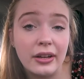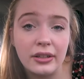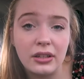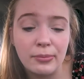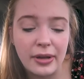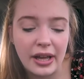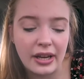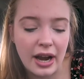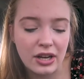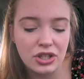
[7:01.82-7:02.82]
a little
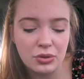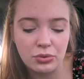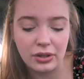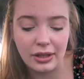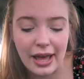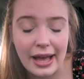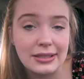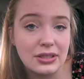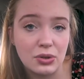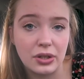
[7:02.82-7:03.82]
bit, kind of just
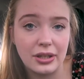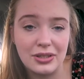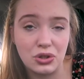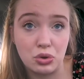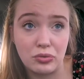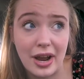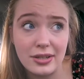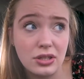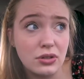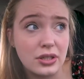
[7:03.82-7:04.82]
relax, or at least try
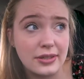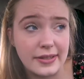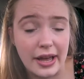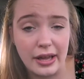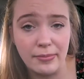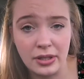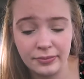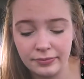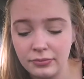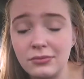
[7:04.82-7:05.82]
to, because I'm
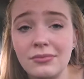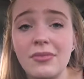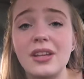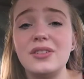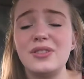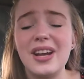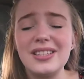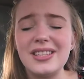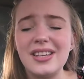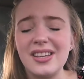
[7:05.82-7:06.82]

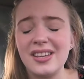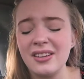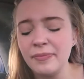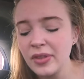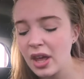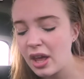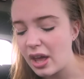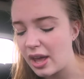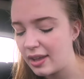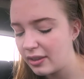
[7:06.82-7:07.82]
stressing.
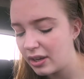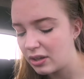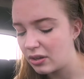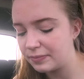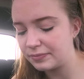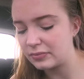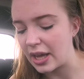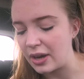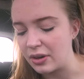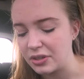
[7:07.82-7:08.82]
And like,
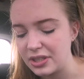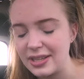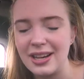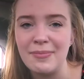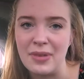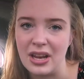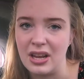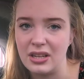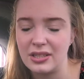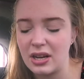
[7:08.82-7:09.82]
I don't know, just take a
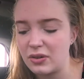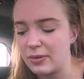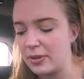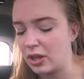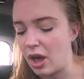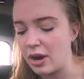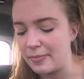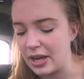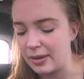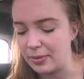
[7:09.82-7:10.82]
minute. It's not going to be a long
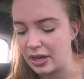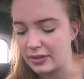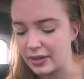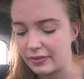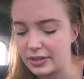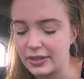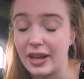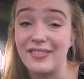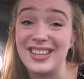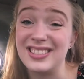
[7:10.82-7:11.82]
minute because obviously
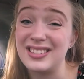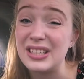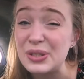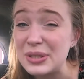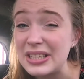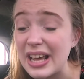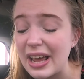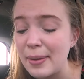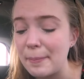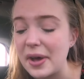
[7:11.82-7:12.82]
I have things to do
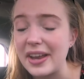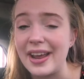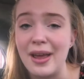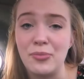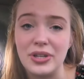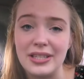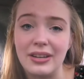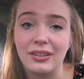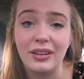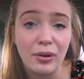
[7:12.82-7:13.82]
today, but I am going to
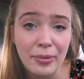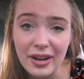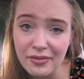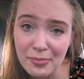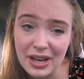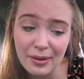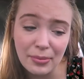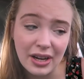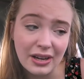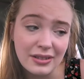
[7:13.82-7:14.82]
take a little bit of a minute
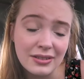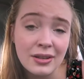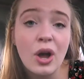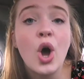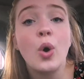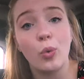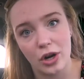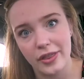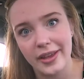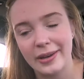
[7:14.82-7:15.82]
because
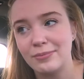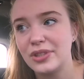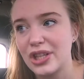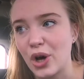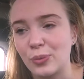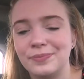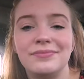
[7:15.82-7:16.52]
worth it. So